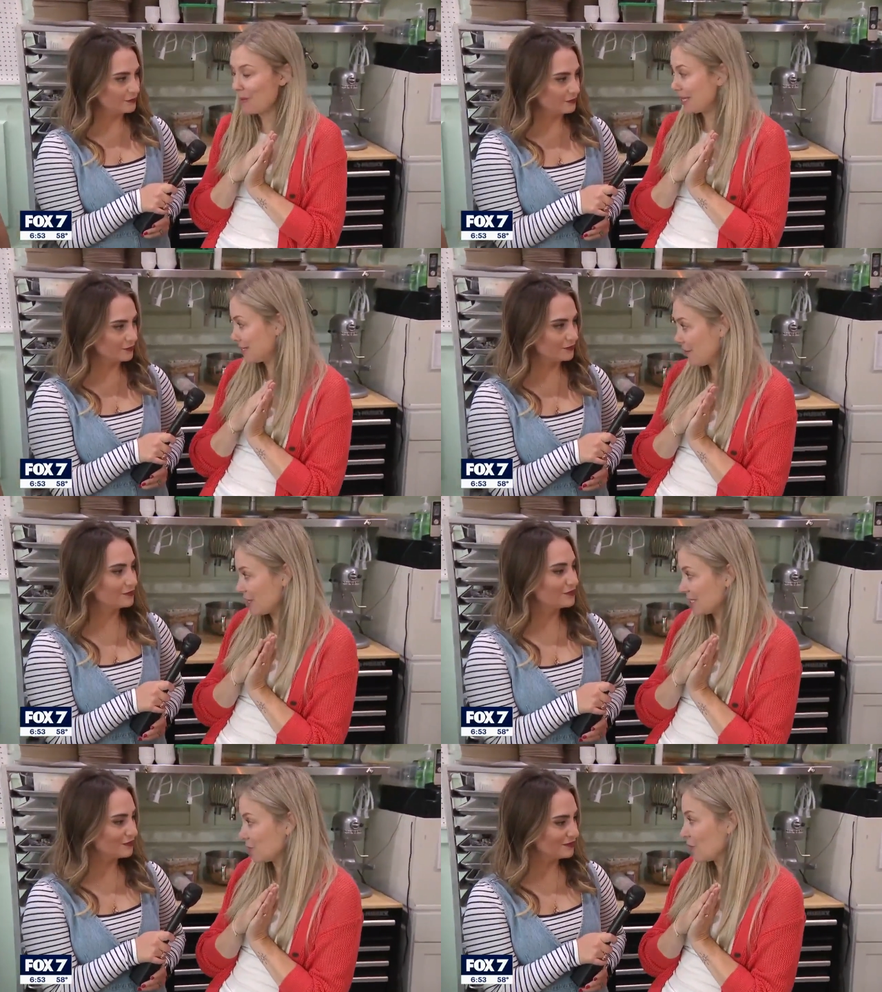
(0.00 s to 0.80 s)
Speaker 1: Best of
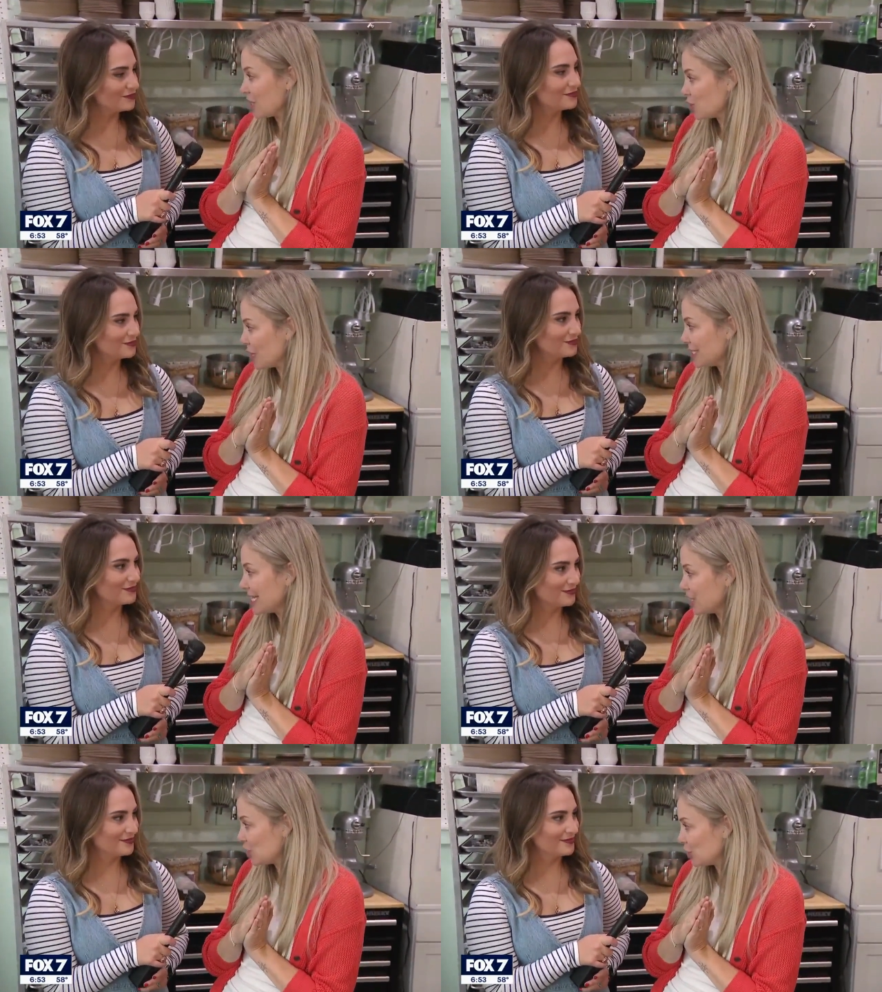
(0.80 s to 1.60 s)
Austin Restaurants
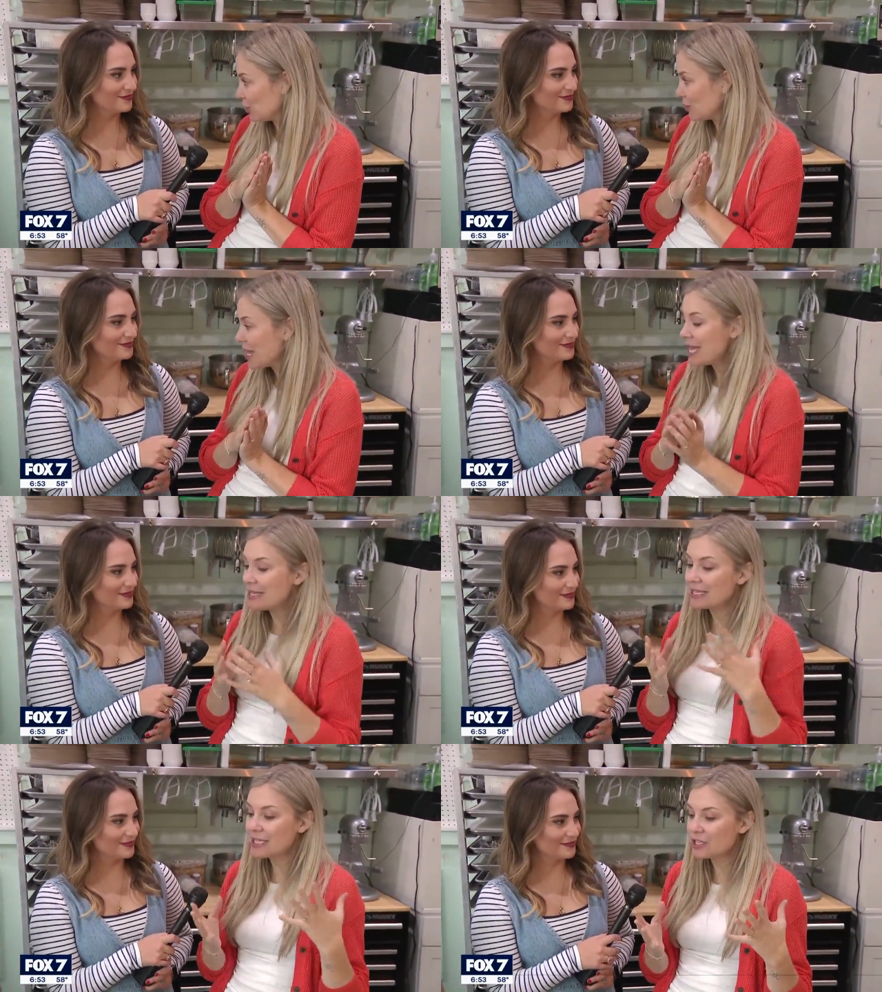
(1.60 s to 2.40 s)
issue.
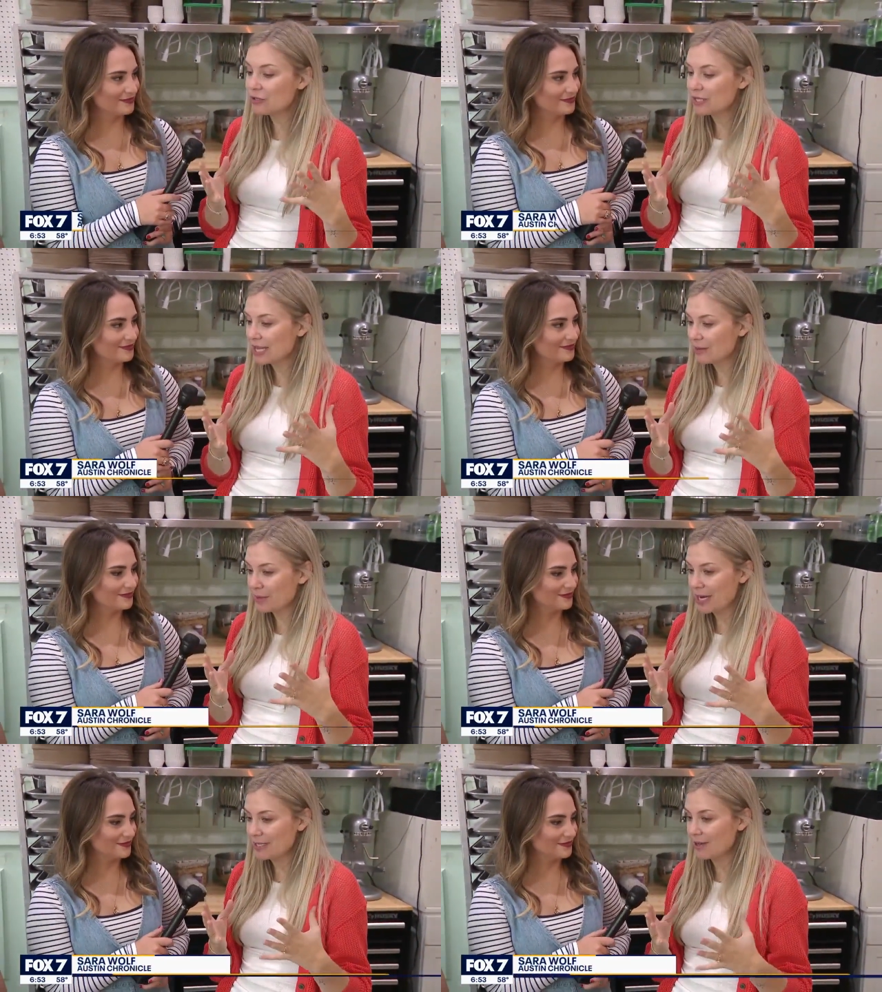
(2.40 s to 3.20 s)
This issue
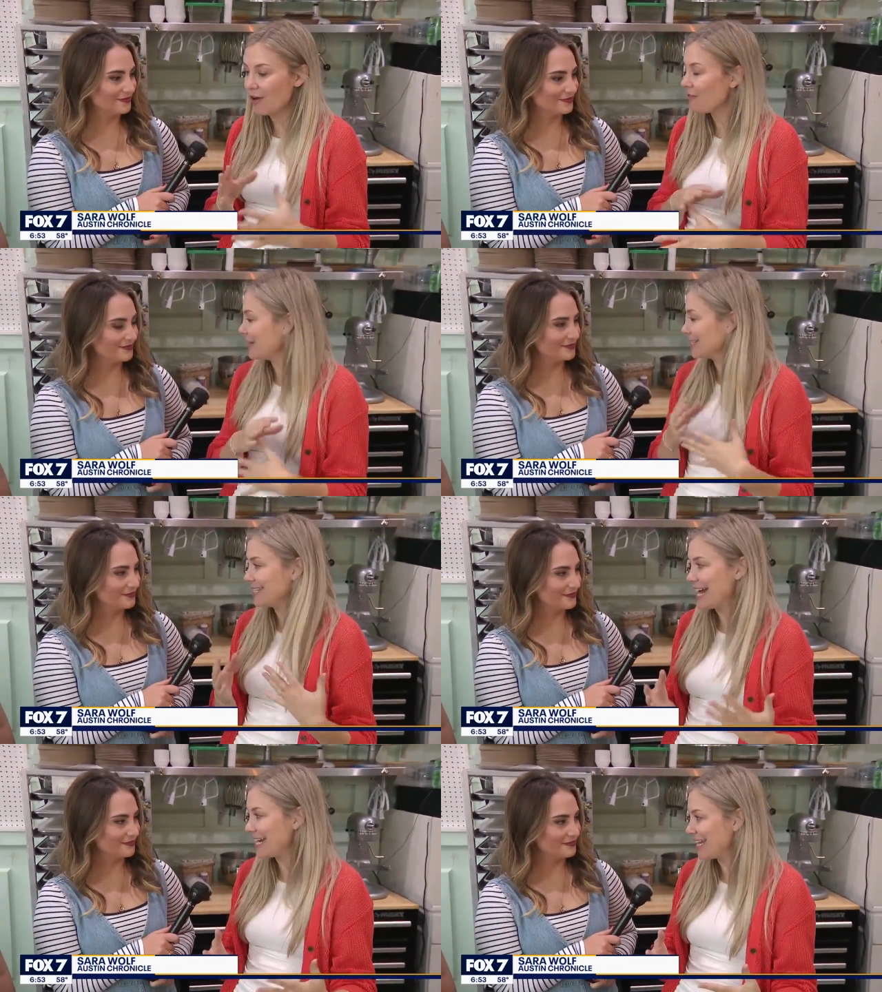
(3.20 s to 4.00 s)
celebrates all things
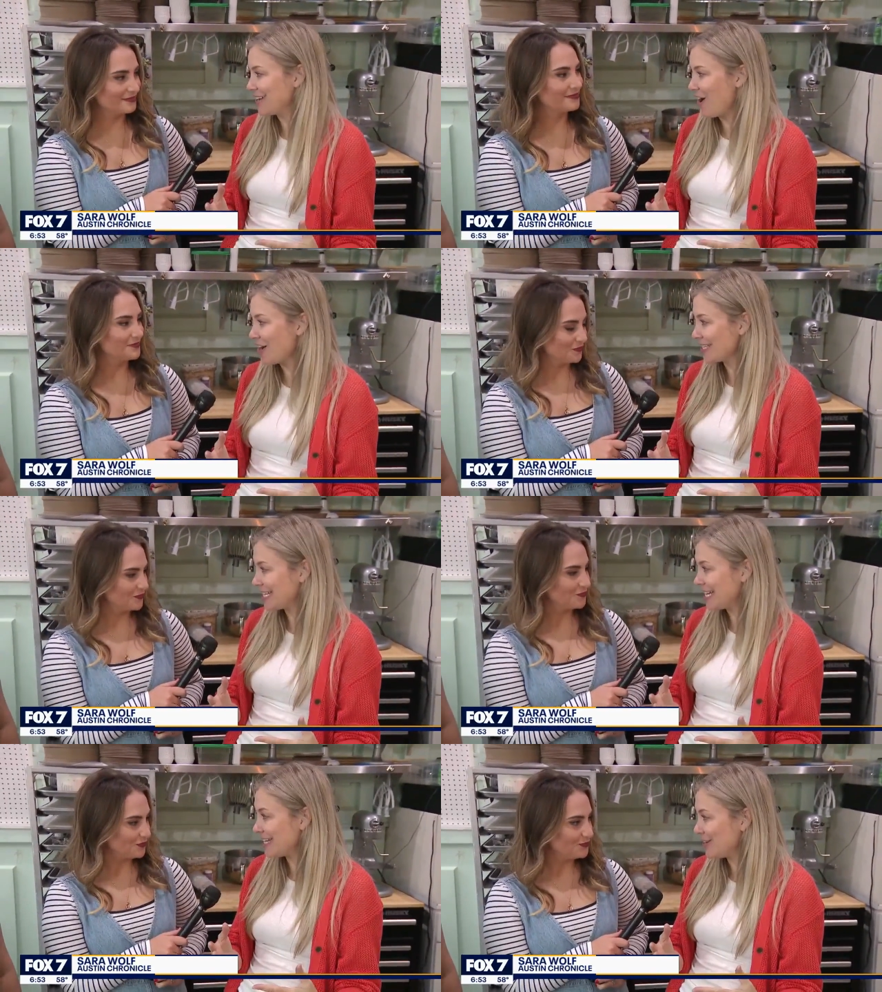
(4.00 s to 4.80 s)
dining in
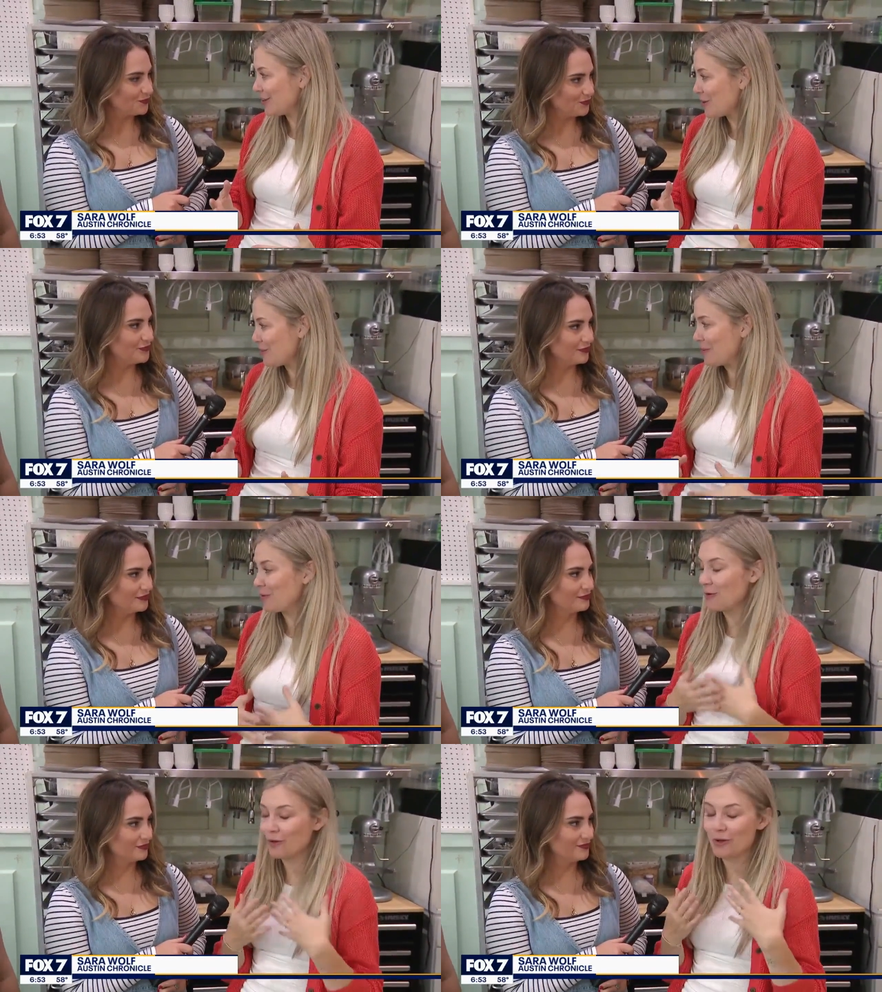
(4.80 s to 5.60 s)
Austin. You know,
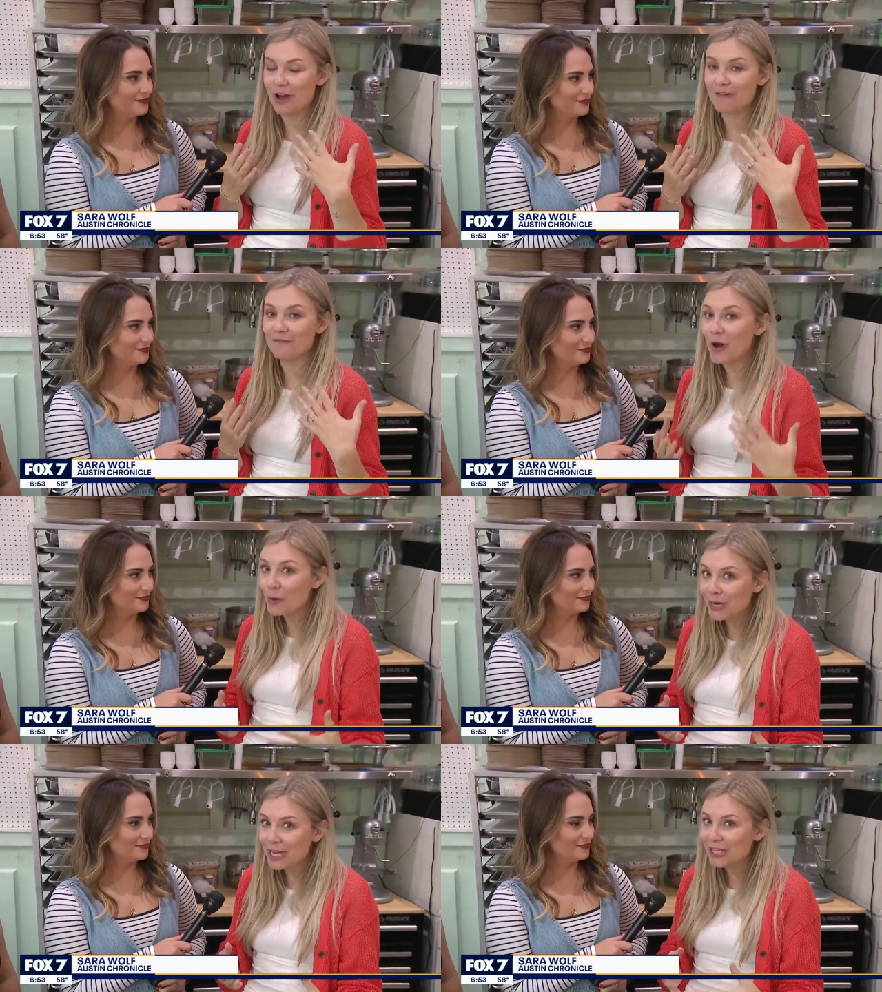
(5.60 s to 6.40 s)
people
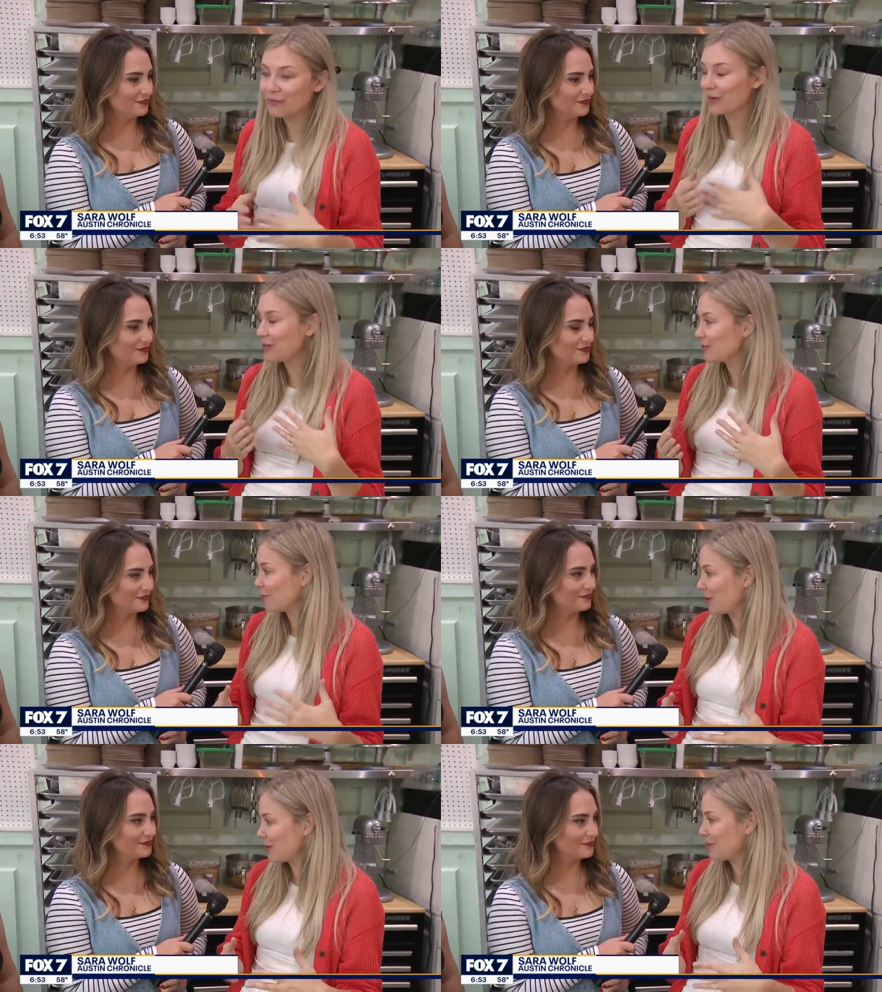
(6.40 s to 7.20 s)
voted, the readers
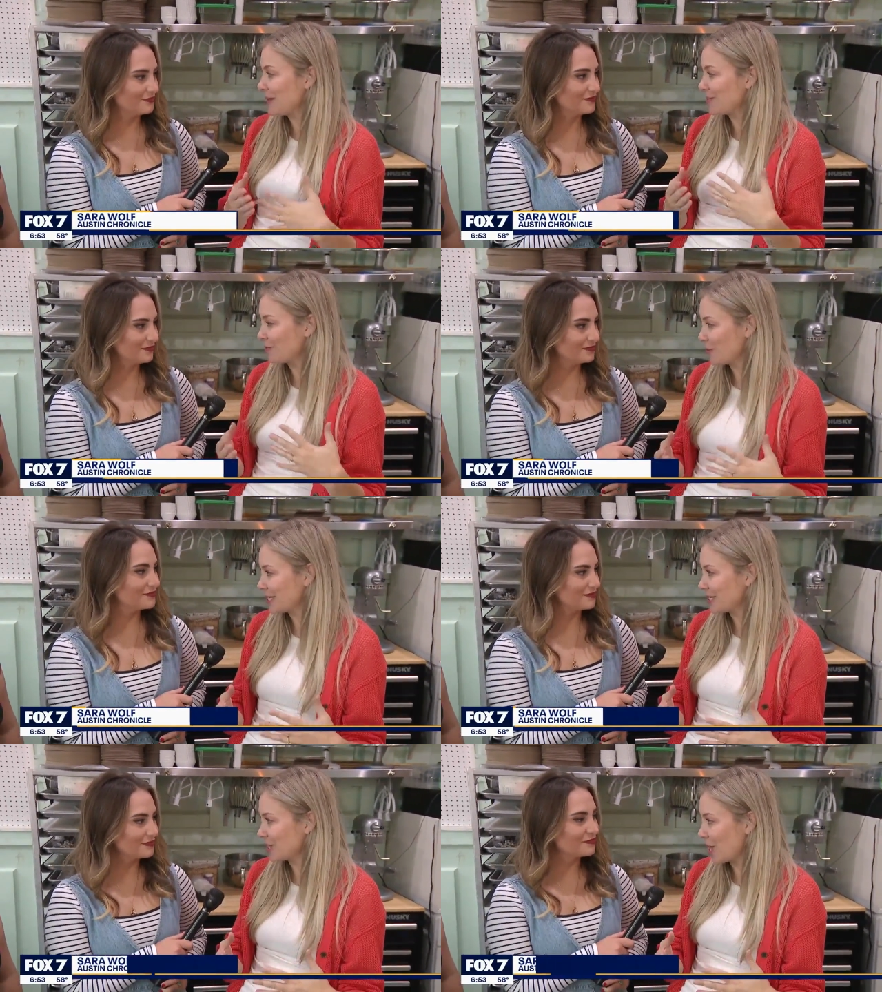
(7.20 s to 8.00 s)
voted, made their
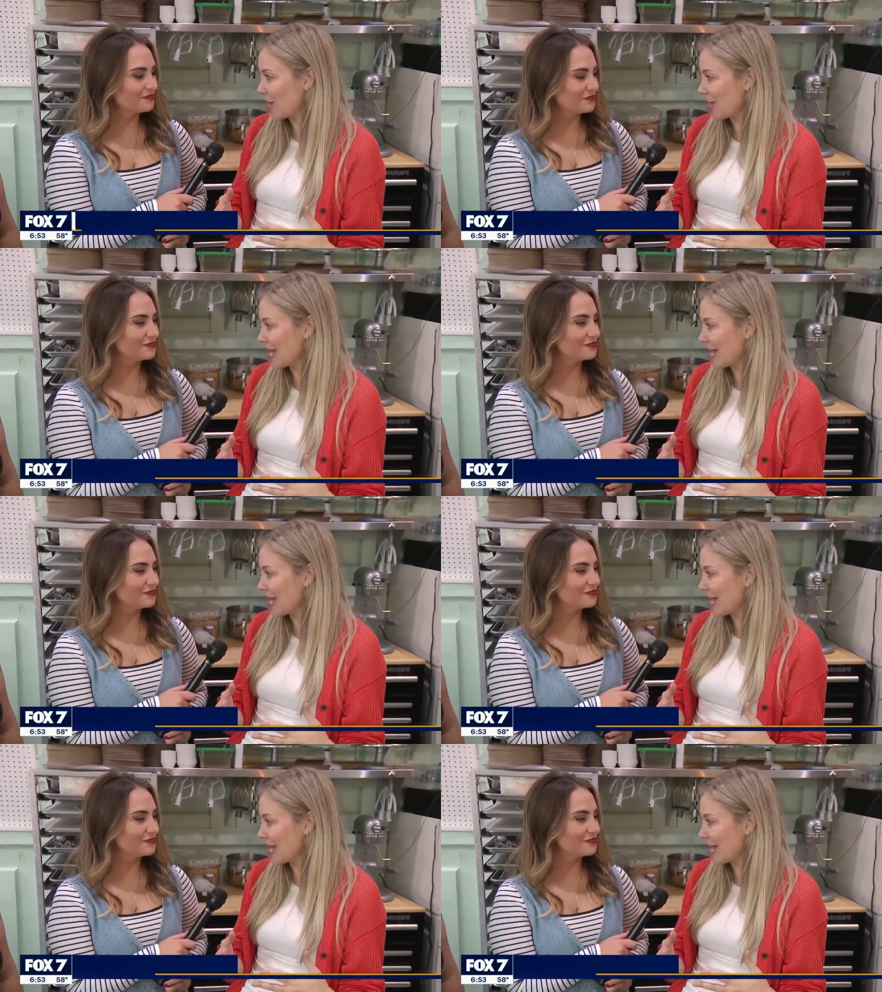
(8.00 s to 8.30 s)
voices heard,